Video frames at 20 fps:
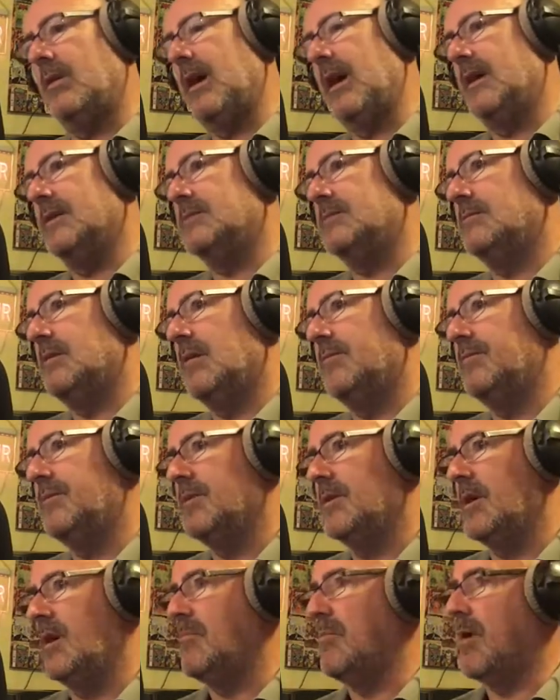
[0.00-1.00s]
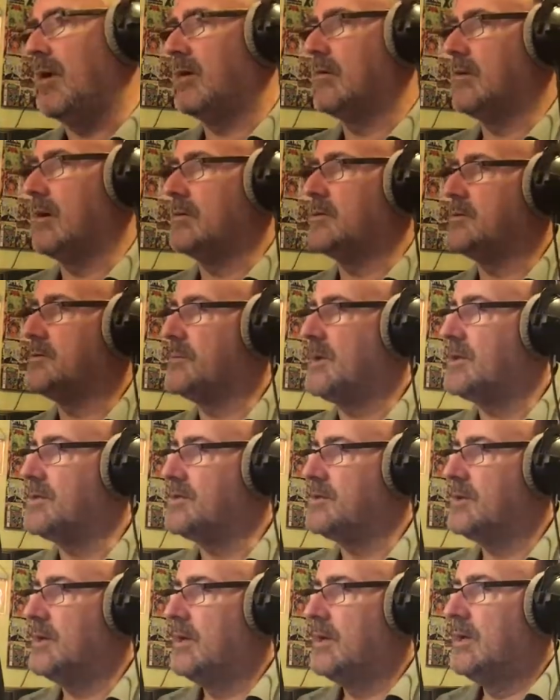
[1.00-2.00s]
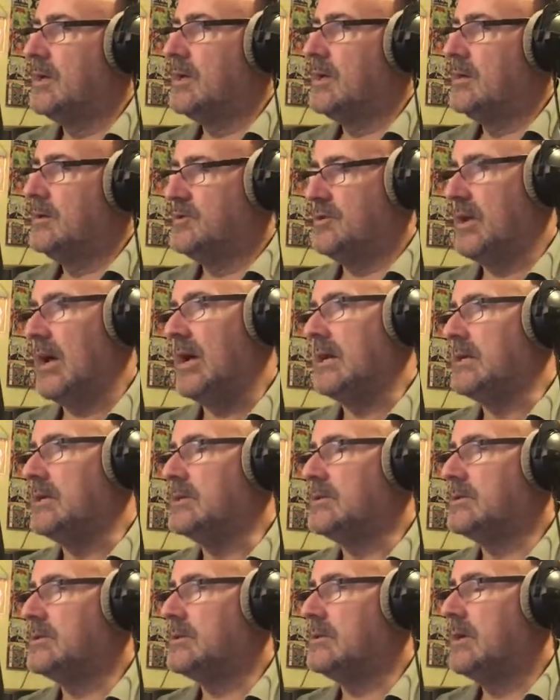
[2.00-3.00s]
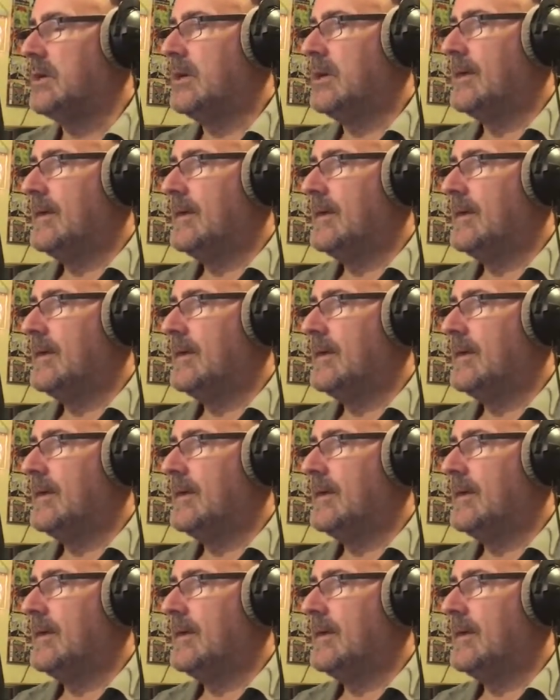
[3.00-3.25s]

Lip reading: I had to have a micro switch changed